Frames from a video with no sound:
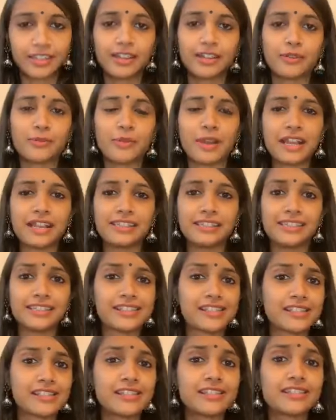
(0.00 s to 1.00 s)
While
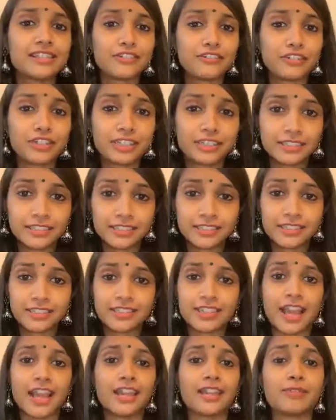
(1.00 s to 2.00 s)
this is a difficult
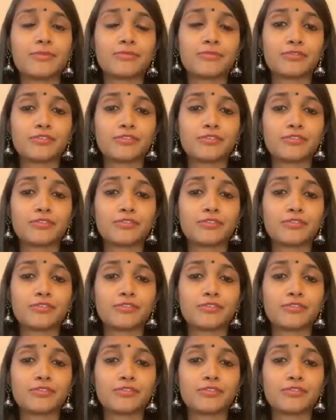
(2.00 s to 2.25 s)
time